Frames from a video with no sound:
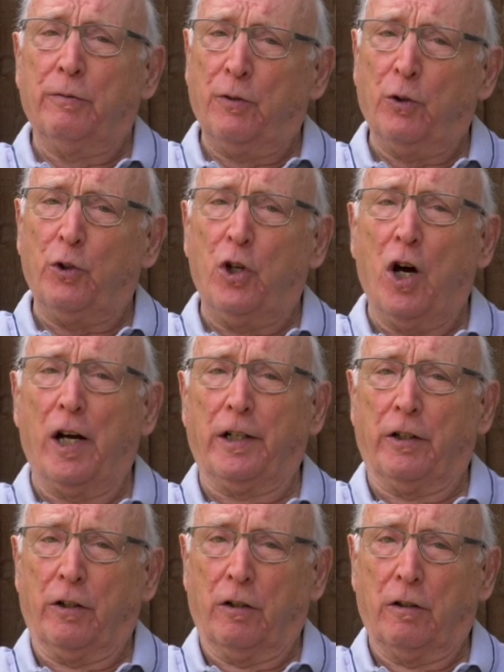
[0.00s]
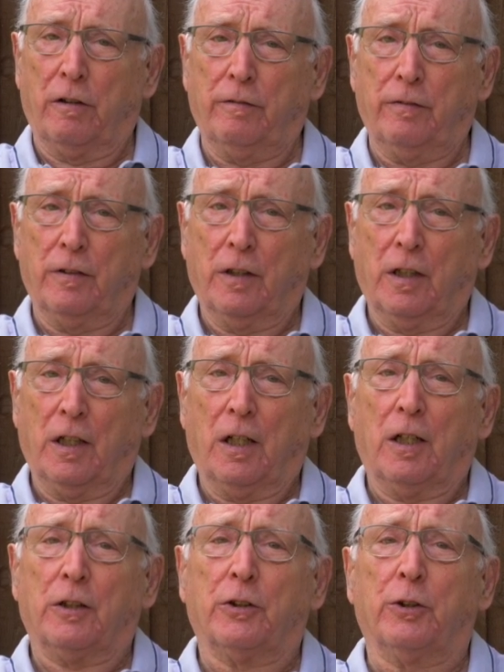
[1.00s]
foot 9 and a half
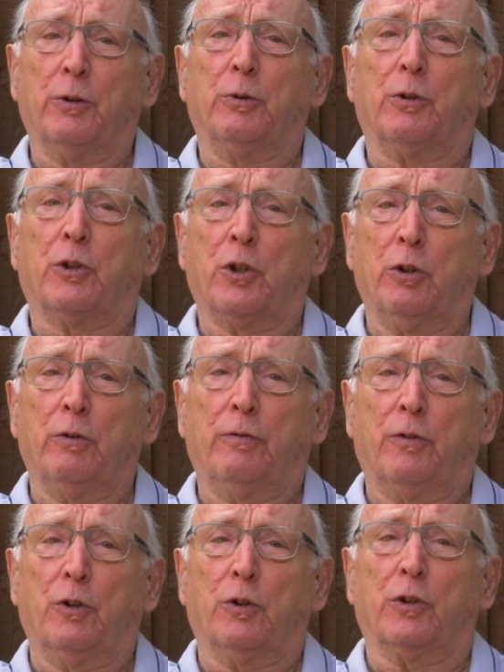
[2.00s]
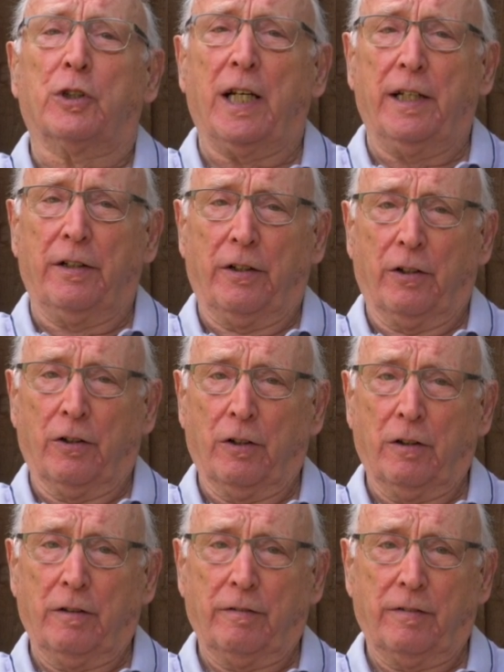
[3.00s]
to 2 foot 10 and a
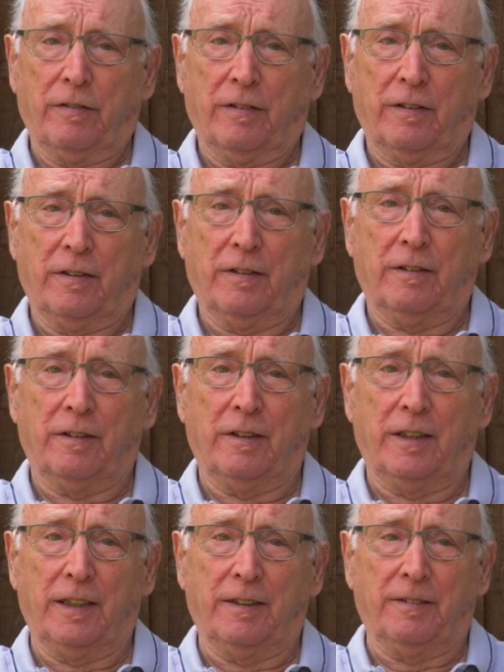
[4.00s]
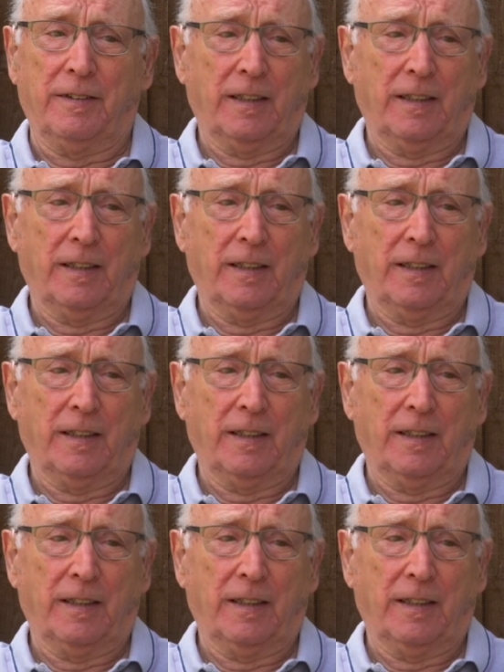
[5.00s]
half. All right.